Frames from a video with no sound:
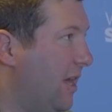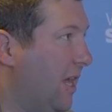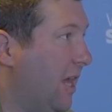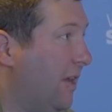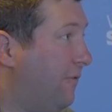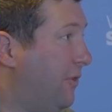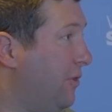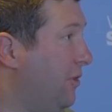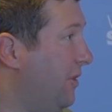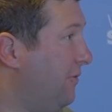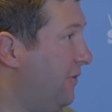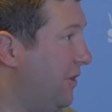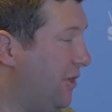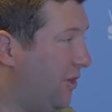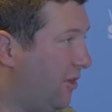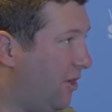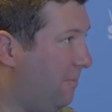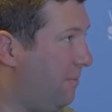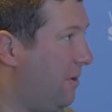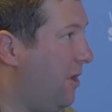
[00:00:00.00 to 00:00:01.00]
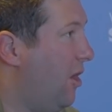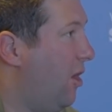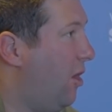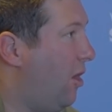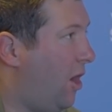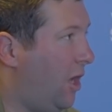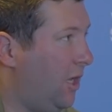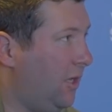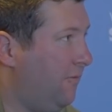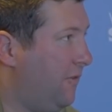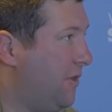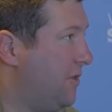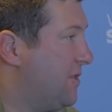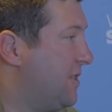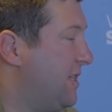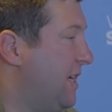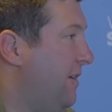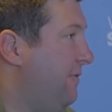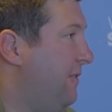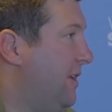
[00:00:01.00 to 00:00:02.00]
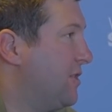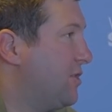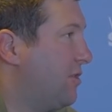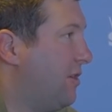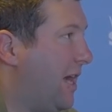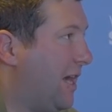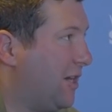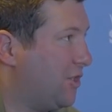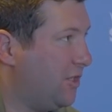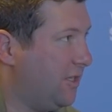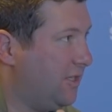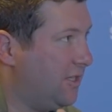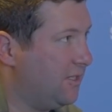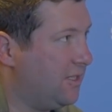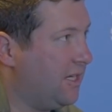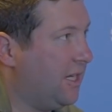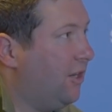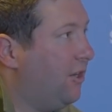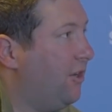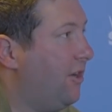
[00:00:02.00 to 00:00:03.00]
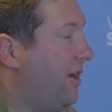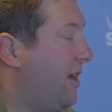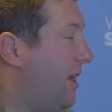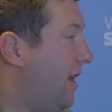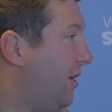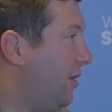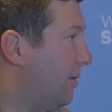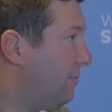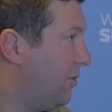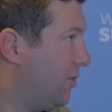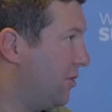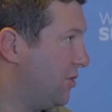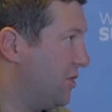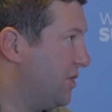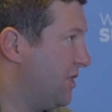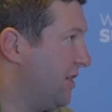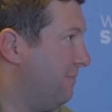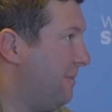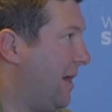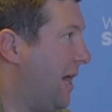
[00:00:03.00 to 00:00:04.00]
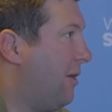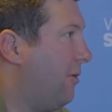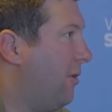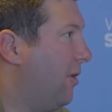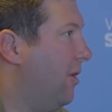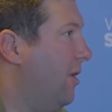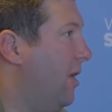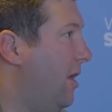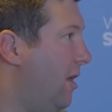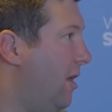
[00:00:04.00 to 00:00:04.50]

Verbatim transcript: if you live in Europe, all of those savings are actually deteriorating your purchasing power